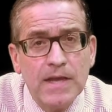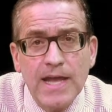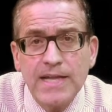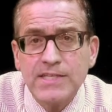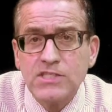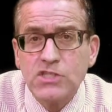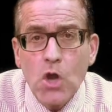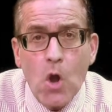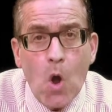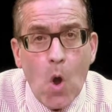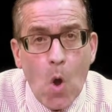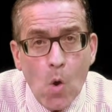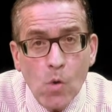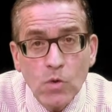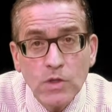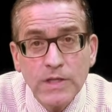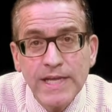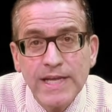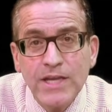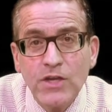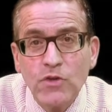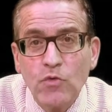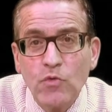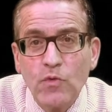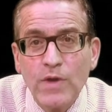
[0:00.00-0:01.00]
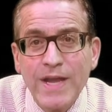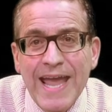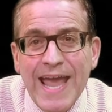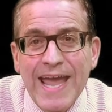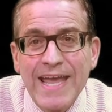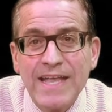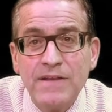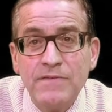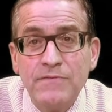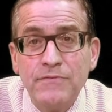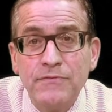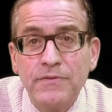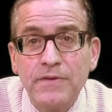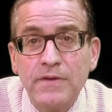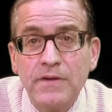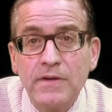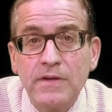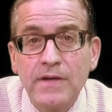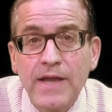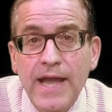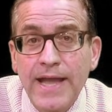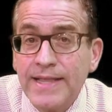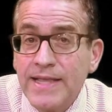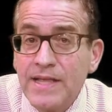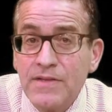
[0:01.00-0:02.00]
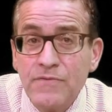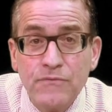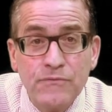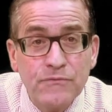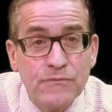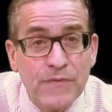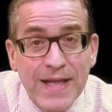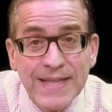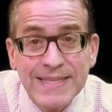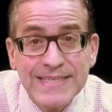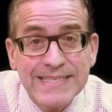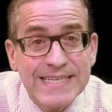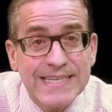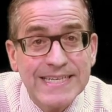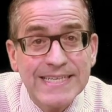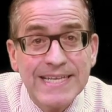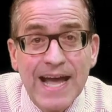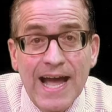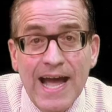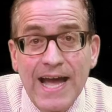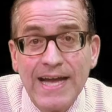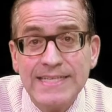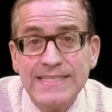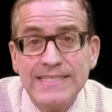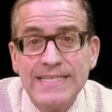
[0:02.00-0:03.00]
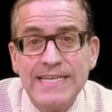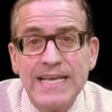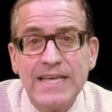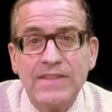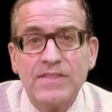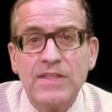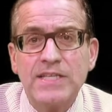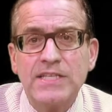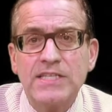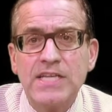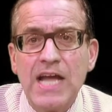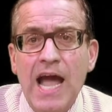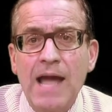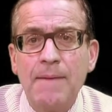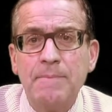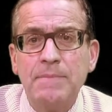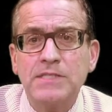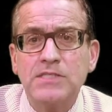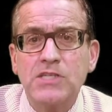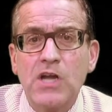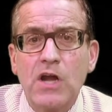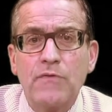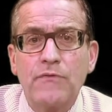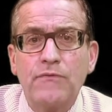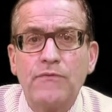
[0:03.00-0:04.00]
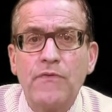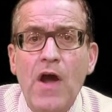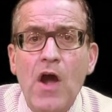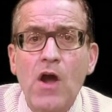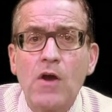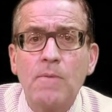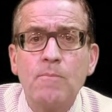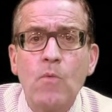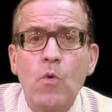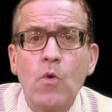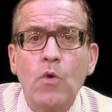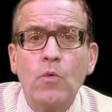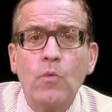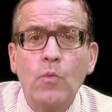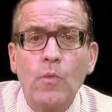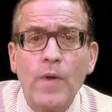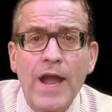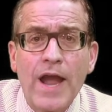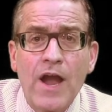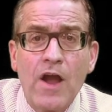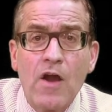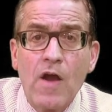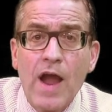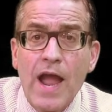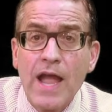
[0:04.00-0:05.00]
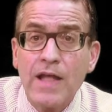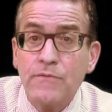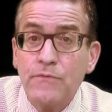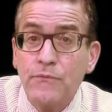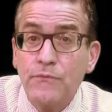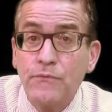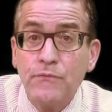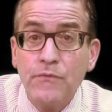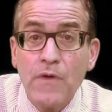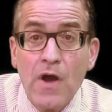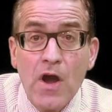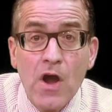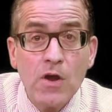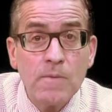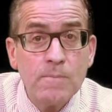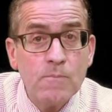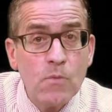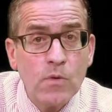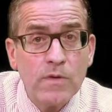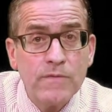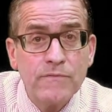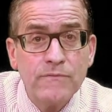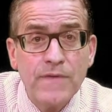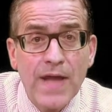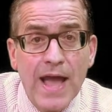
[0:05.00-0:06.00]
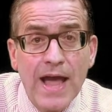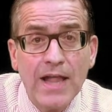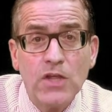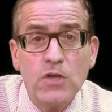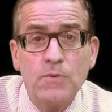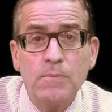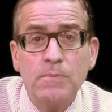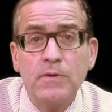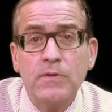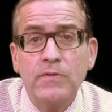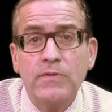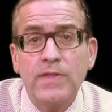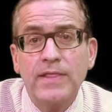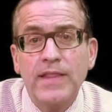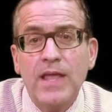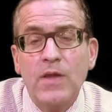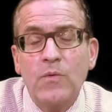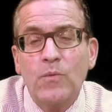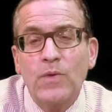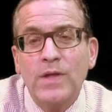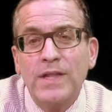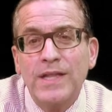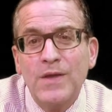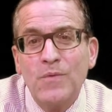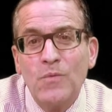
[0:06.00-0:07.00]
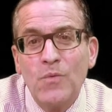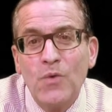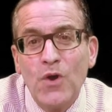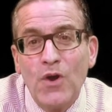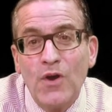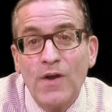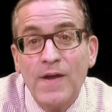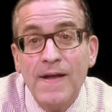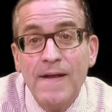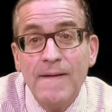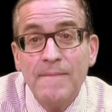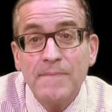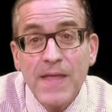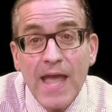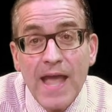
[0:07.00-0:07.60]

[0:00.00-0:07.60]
It's a wholly creative and invented idea that diamonds are far more rare and far more valuable than they really were,